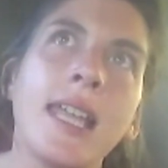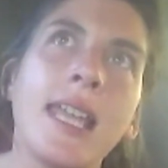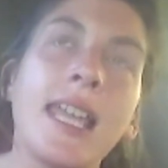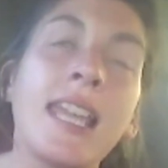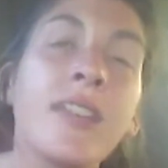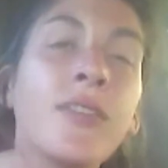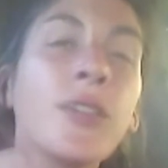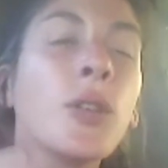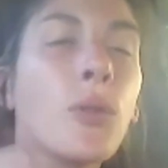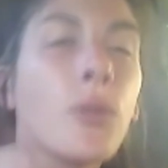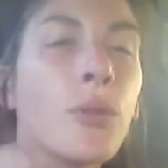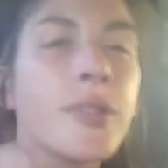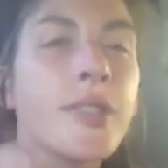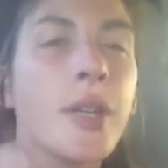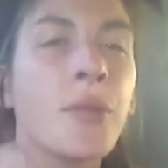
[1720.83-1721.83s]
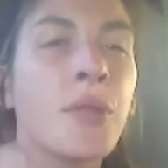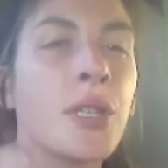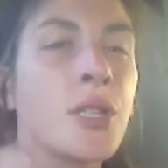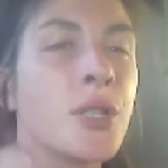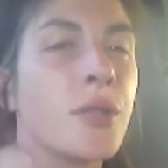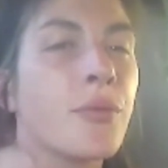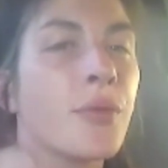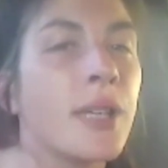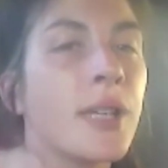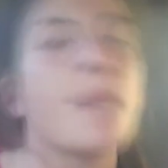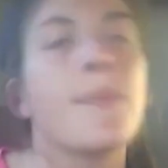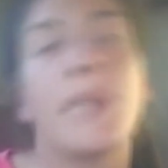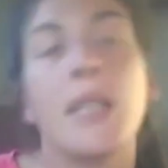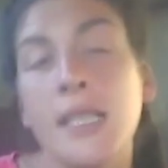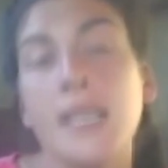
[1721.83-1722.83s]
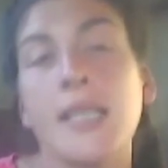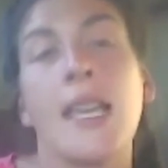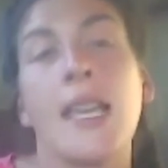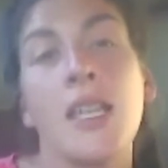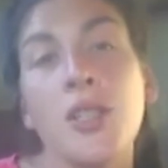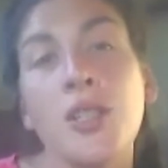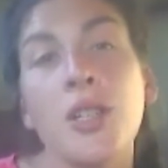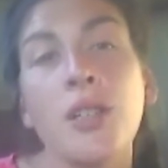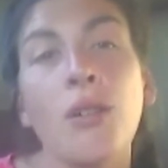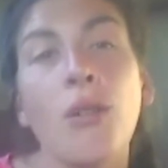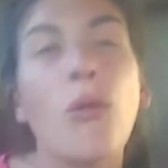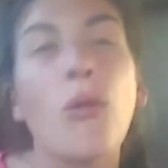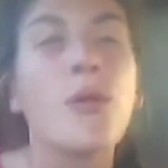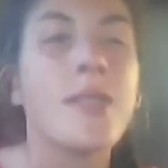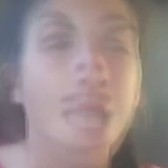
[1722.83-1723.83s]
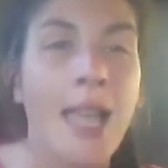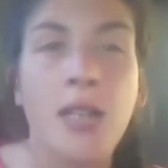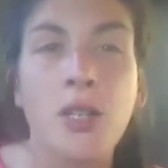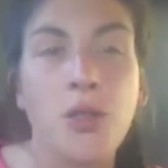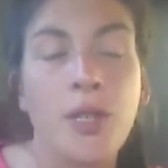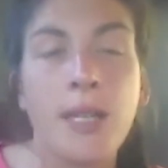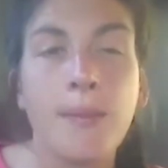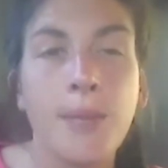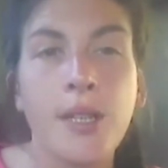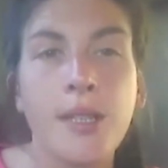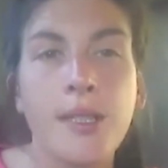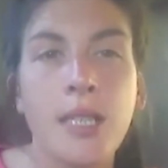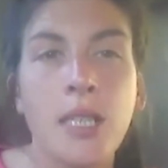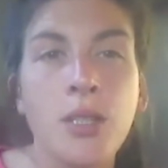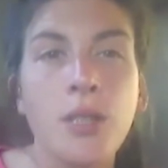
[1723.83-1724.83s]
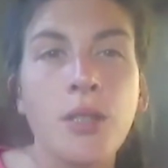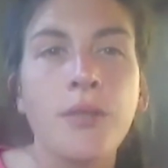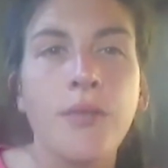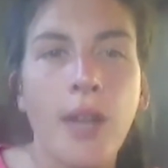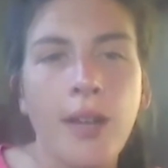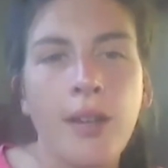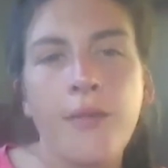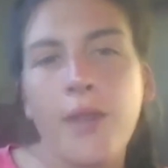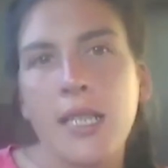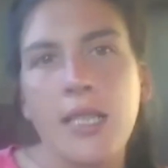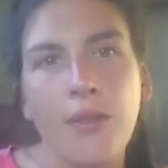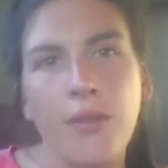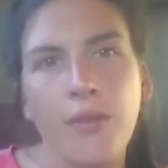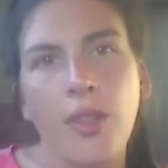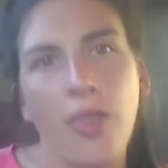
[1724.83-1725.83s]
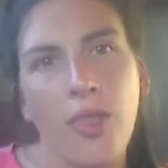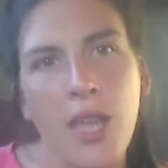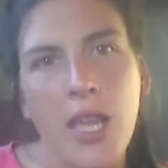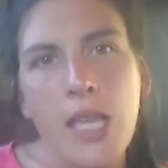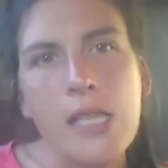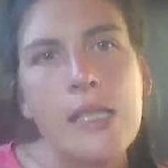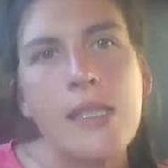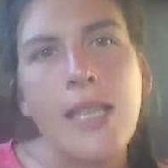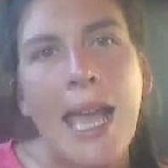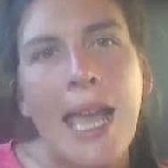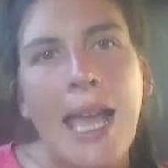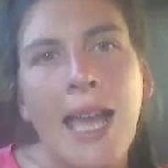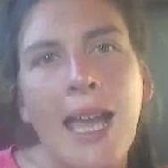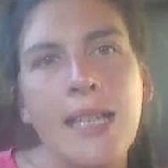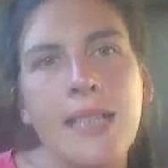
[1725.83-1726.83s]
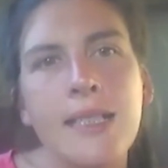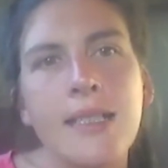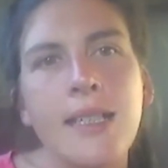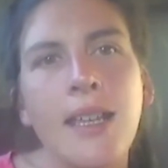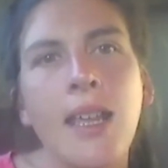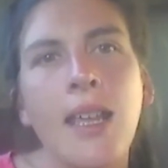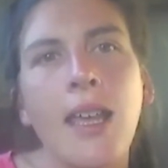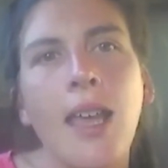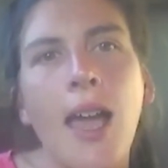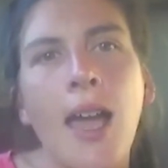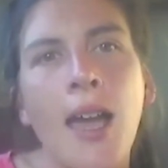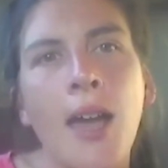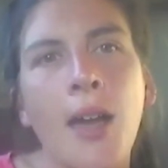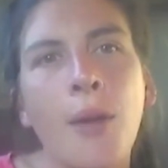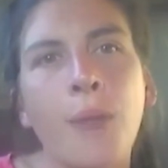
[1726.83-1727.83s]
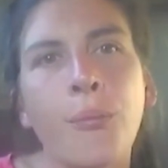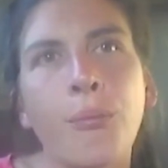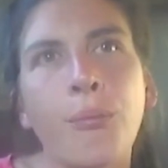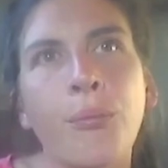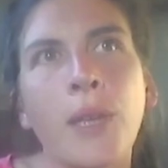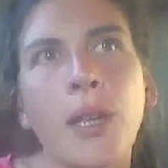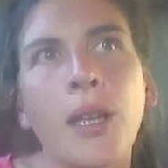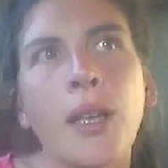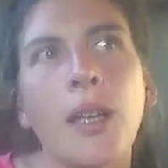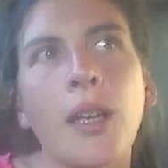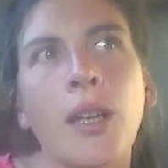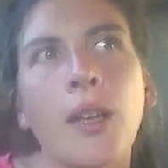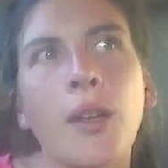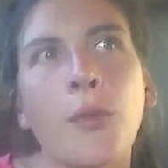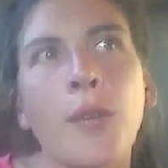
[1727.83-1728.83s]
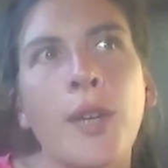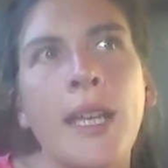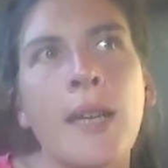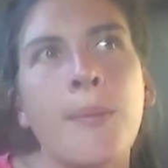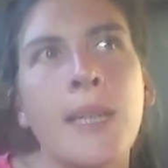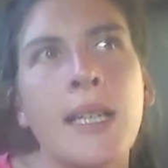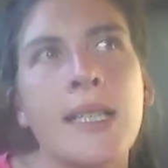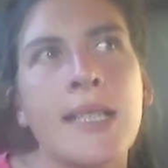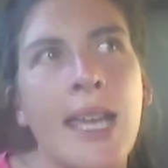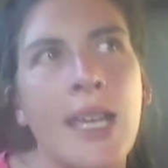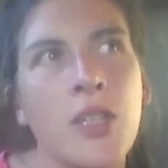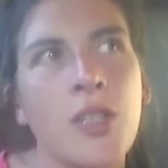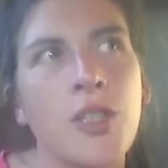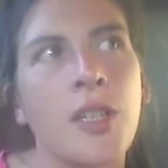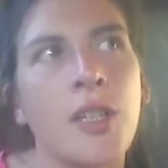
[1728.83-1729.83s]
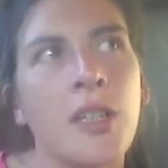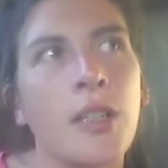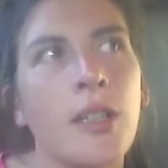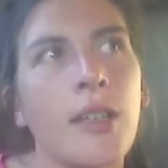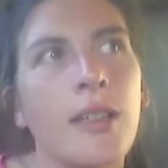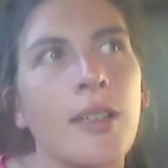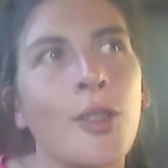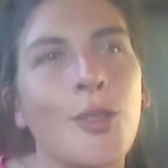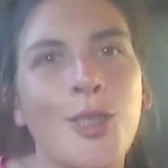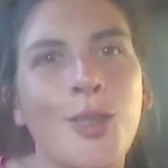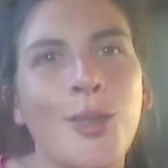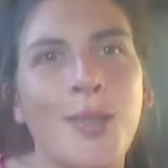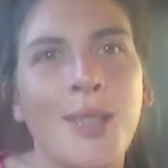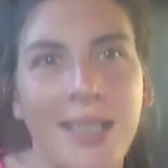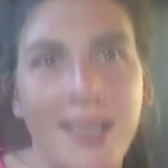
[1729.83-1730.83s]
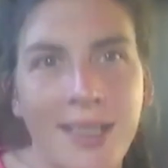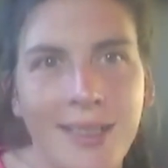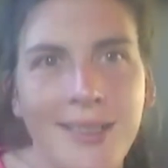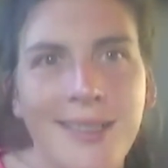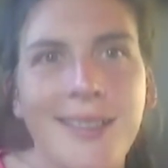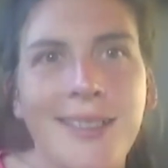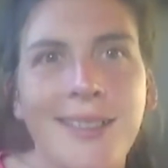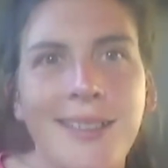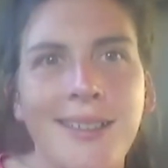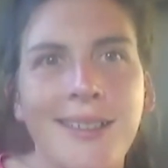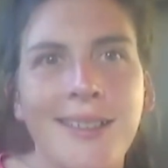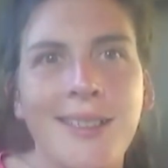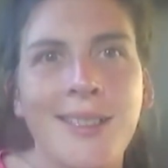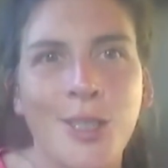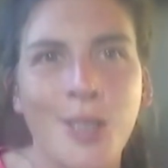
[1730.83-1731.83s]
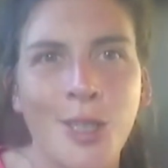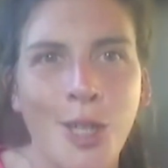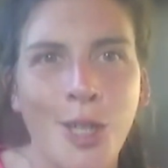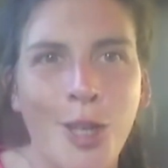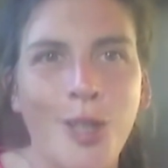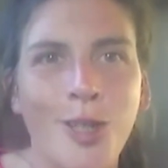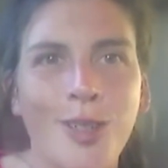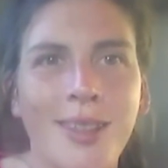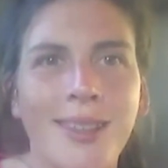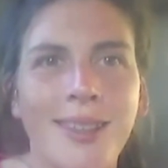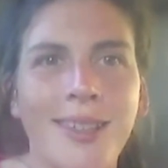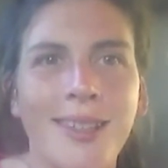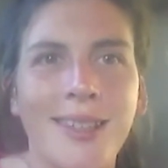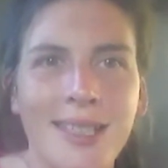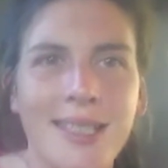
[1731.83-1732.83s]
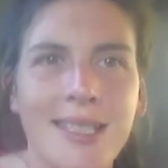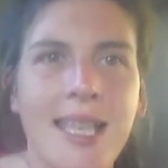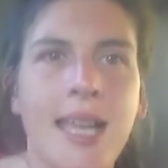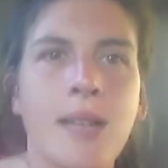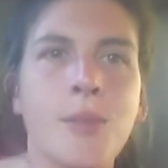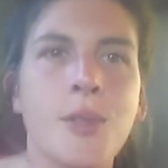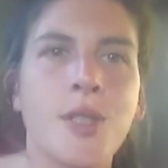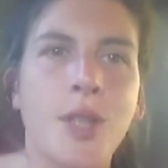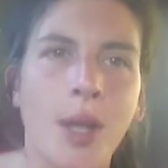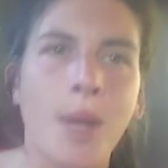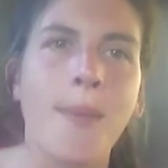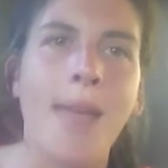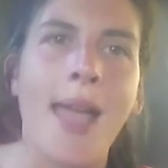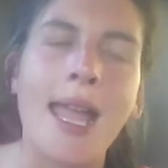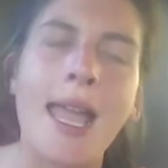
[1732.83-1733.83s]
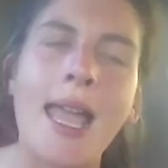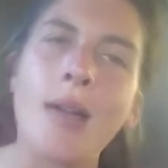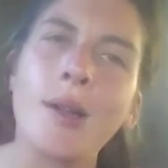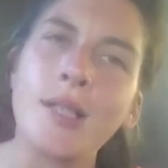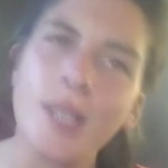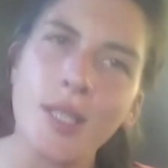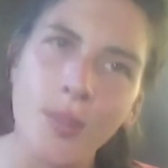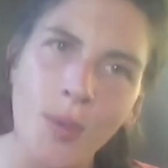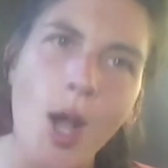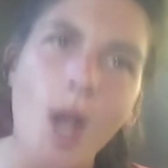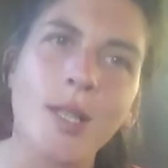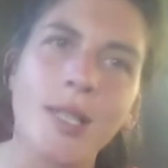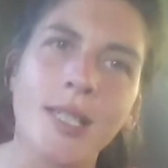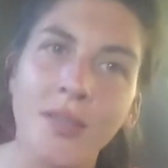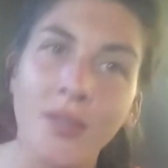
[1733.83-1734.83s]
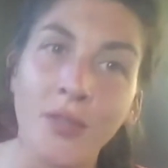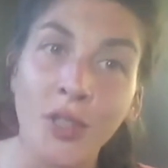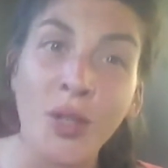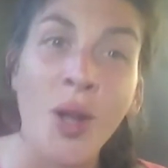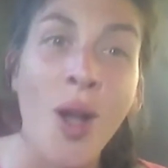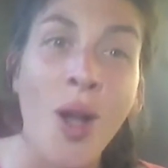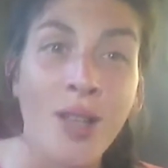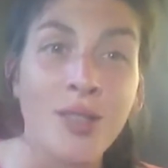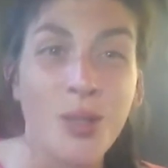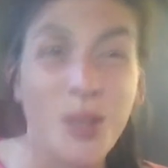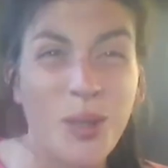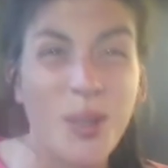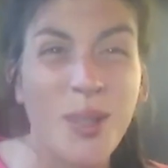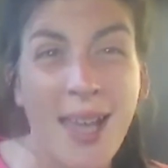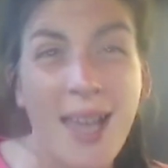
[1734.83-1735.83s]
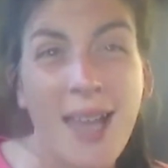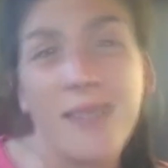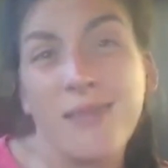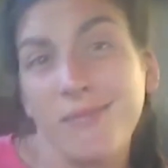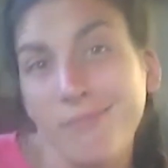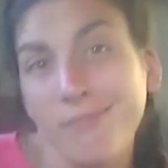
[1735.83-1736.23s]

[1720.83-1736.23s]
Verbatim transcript: if you also want to do rehabilitation or sanctuary, because they're two very, very different things. And um, rehabilitation, you do need to know that these animals are going back out into the wild. And if you can't do that,